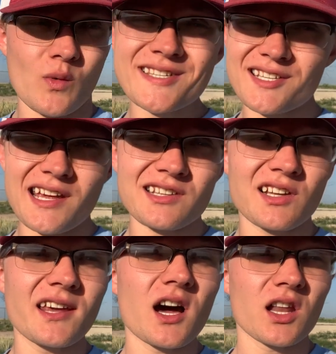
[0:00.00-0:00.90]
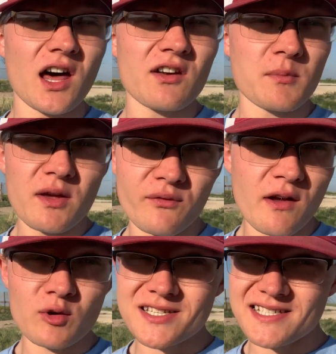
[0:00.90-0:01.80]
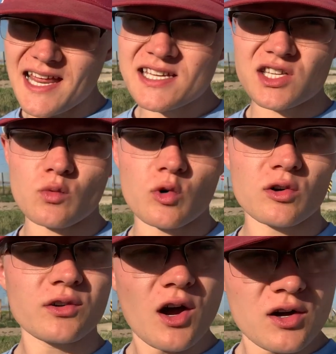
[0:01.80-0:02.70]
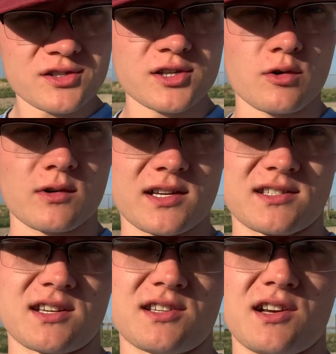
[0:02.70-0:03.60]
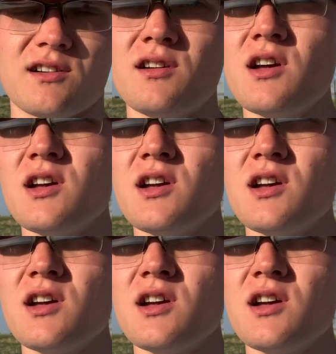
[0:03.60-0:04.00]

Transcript: Coincidentally, a lot of my favorite snakes in the world also exist here.